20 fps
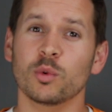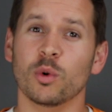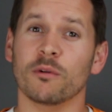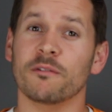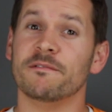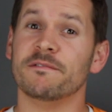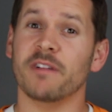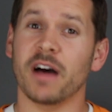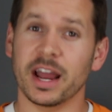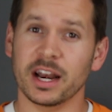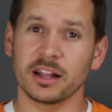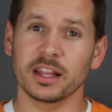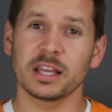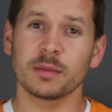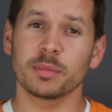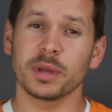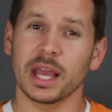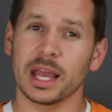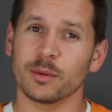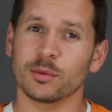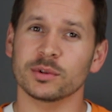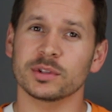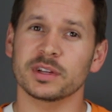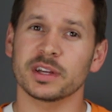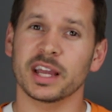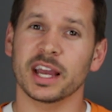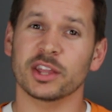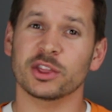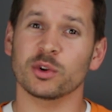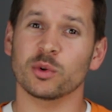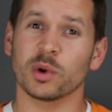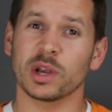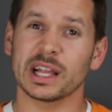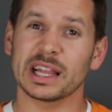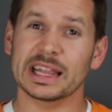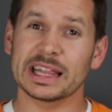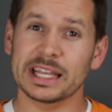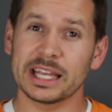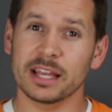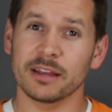will finally be able to get the
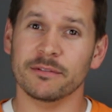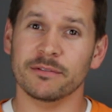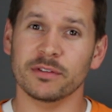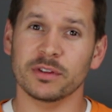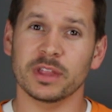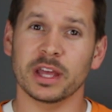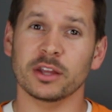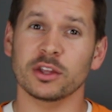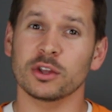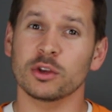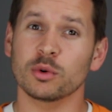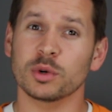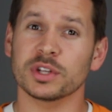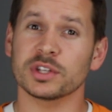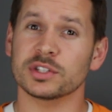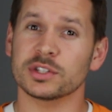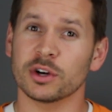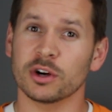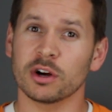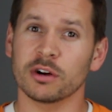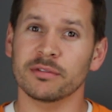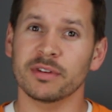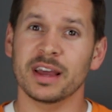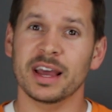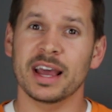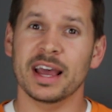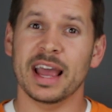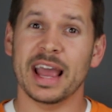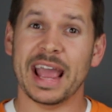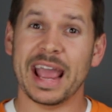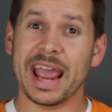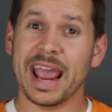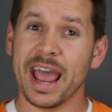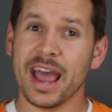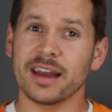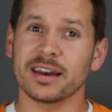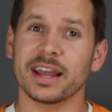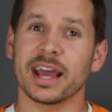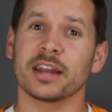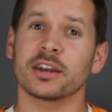relief that you deserve
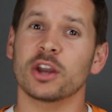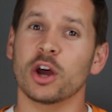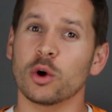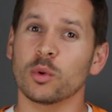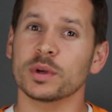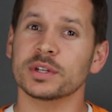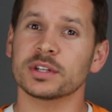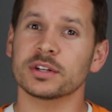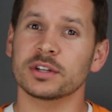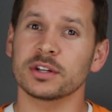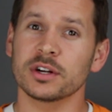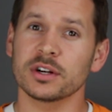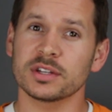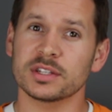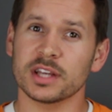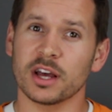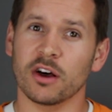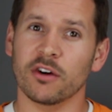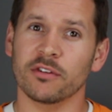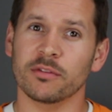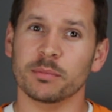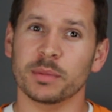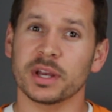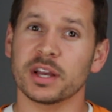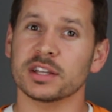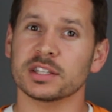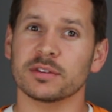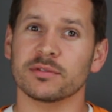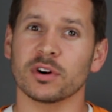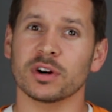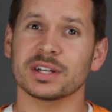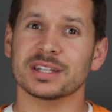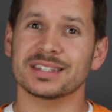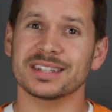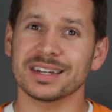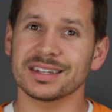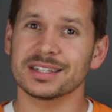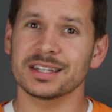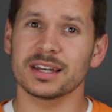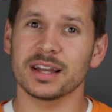and at no risk to yourself because of our
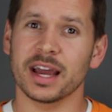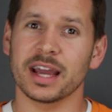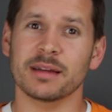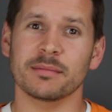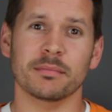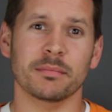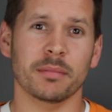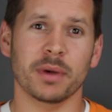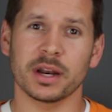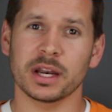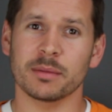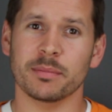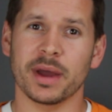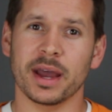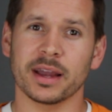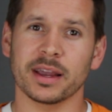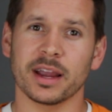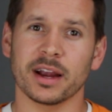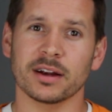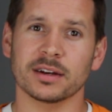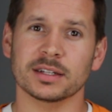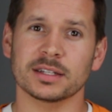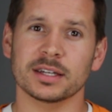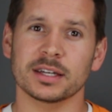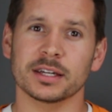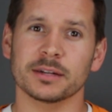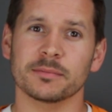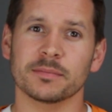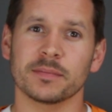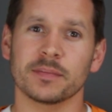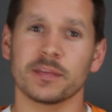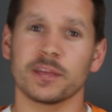60-night money-back guarantee.